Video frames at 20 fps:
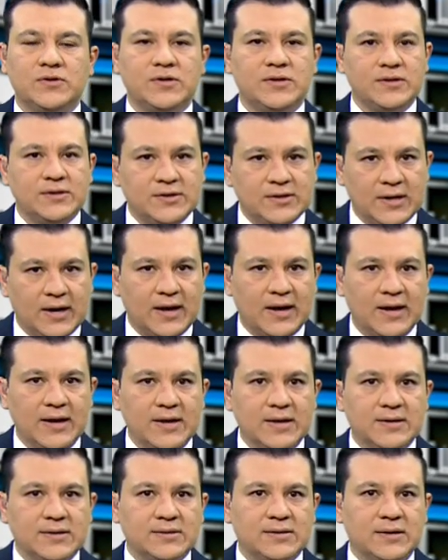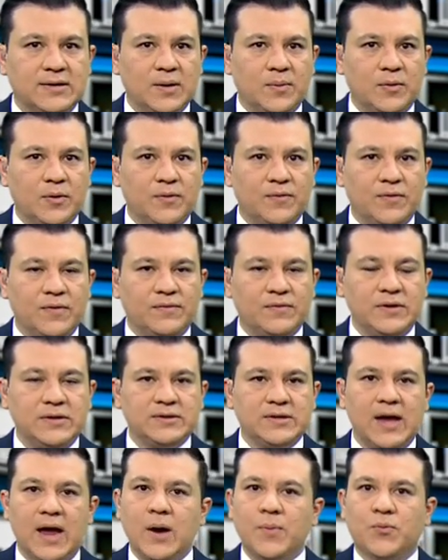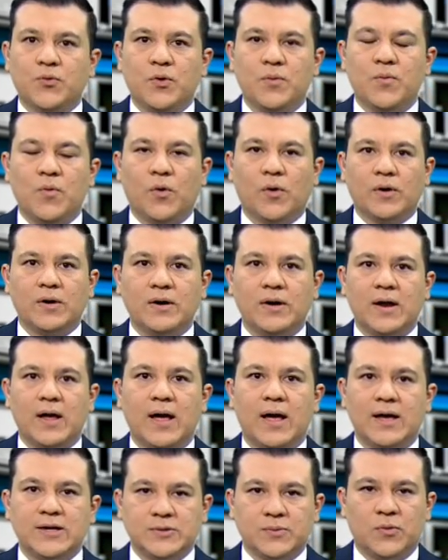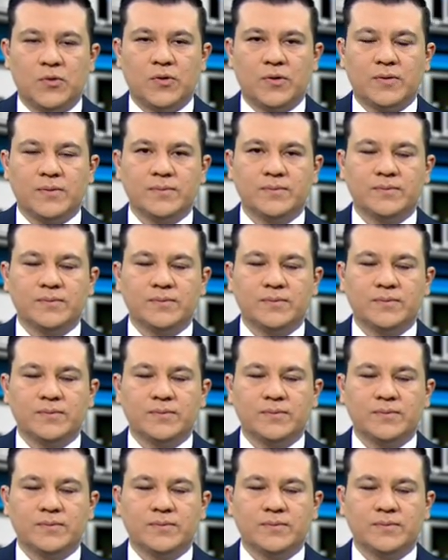to the city. CW50's April Morton has more.